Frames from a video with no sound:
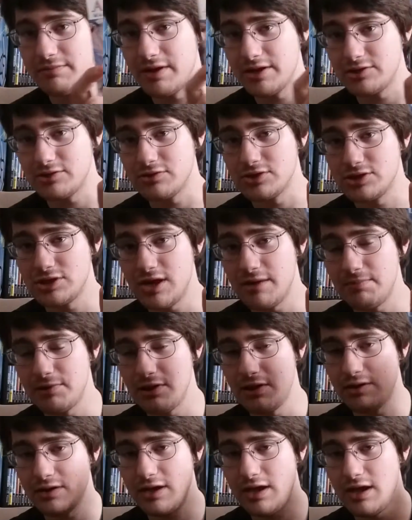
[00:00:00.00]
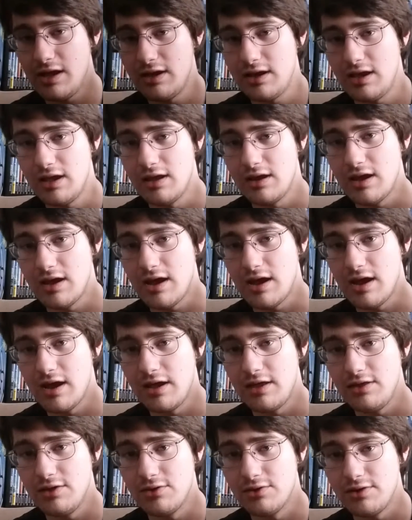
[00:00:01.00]
Magical Shopping Arcade and
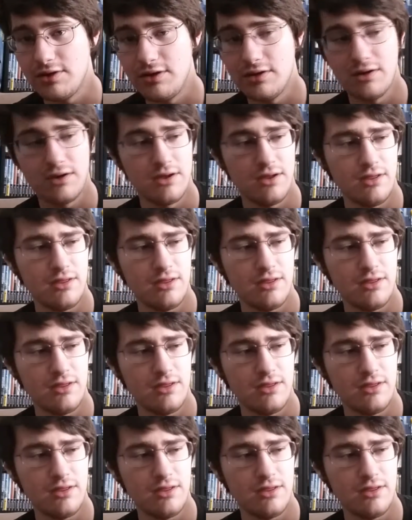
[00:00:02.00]
Ayori